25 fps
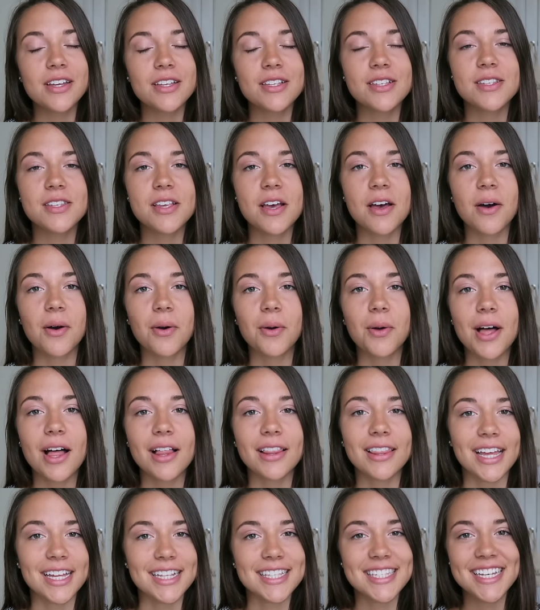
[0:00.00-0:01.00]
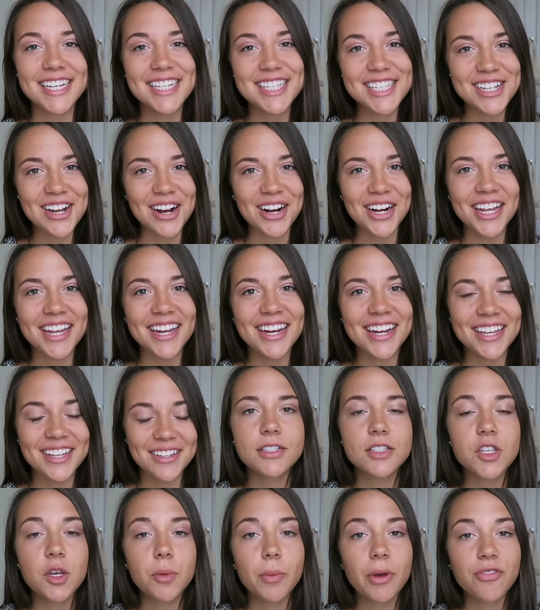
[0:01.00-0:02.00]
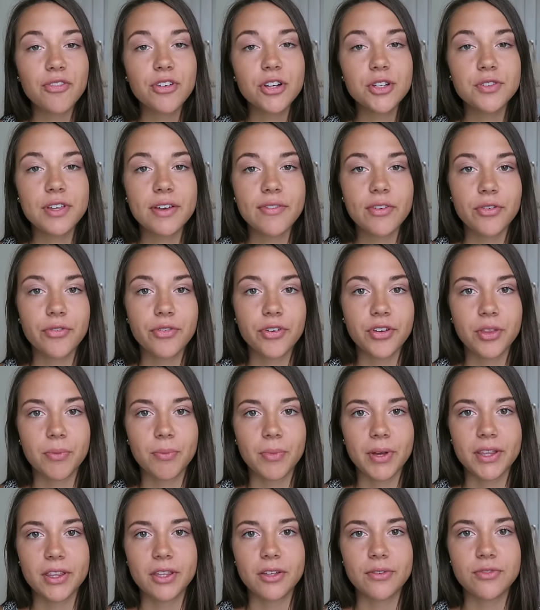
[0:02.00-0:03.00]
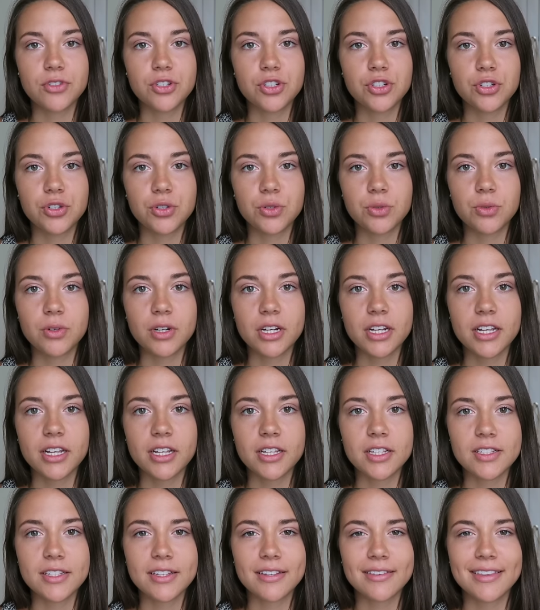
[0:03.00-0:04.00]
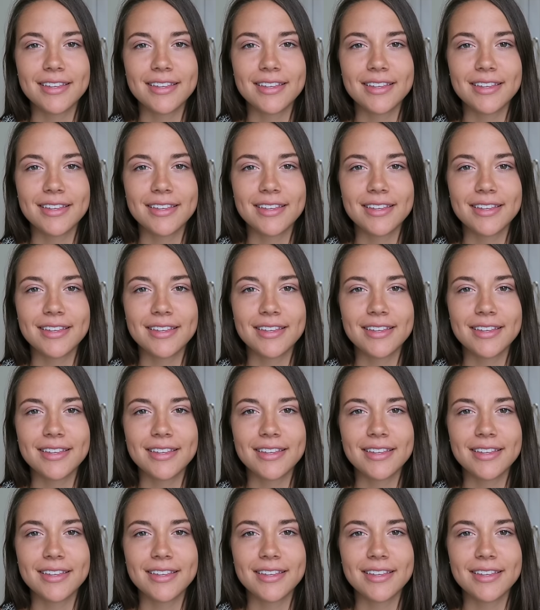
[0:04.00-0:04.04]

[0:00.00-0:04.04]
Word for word: So let's get started. So my first favorite for the month of June is